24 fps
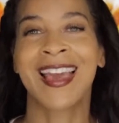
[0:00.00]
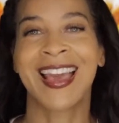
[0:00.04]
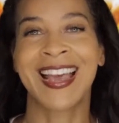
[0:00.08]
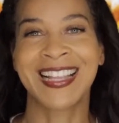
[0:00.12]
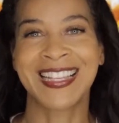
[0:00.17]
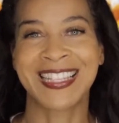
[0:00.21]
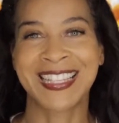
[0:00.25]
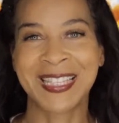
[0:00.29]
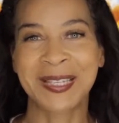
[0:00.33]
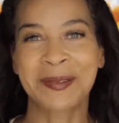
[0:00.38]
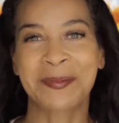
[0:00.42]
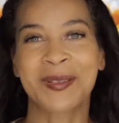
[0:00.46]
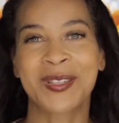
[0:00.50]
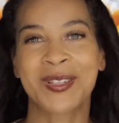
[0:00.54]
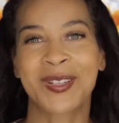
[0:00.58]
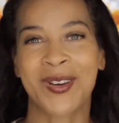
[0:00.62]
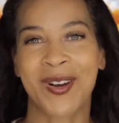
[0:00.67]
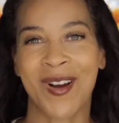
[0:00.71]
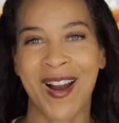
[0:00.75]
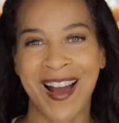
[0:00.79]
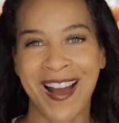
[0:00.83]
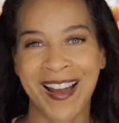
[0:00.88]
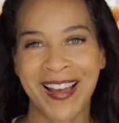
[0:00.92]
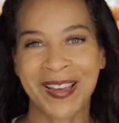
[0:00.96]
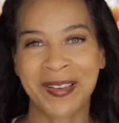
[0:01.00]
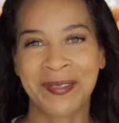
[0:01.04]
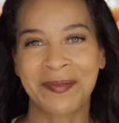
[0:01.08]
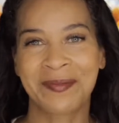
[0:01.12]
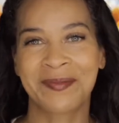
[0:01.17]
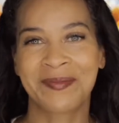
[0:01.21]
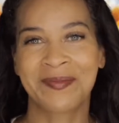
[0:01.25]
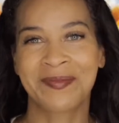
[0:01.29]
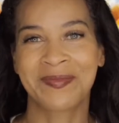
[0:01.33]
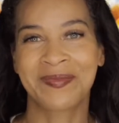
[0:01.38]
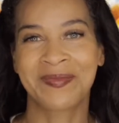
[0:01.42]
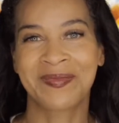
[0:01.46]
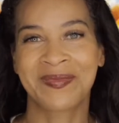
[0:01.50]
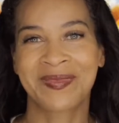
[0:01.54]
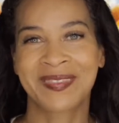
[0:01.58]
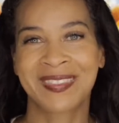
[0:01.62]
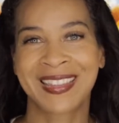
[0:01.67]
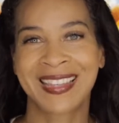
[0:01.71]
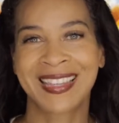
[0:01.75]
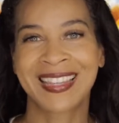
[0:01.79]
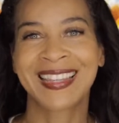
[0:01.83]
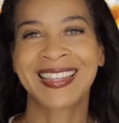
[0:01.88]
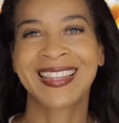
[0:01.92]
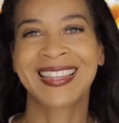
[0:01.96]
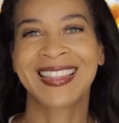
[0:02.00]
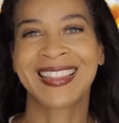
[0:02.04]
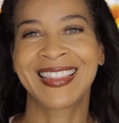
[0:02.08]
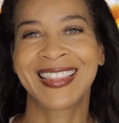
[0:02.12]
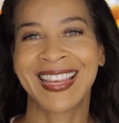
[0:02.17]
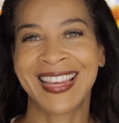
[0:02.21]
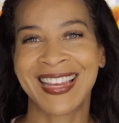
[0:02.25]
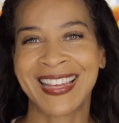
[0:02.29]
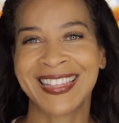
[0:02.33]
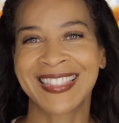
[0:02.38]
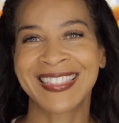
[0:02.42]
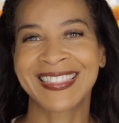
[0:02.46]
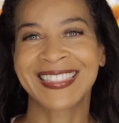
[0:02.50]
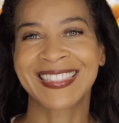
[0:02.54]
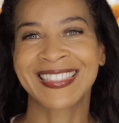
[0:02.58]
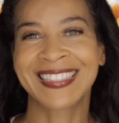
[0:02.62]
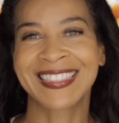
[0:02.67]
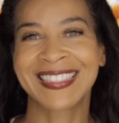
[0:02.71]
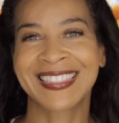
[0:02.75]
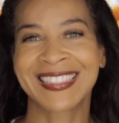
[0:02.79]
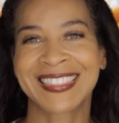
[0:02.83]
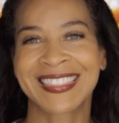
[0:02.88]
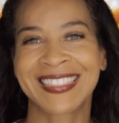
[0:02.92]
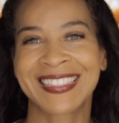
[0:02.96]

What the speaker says: and subscribe. Thanks.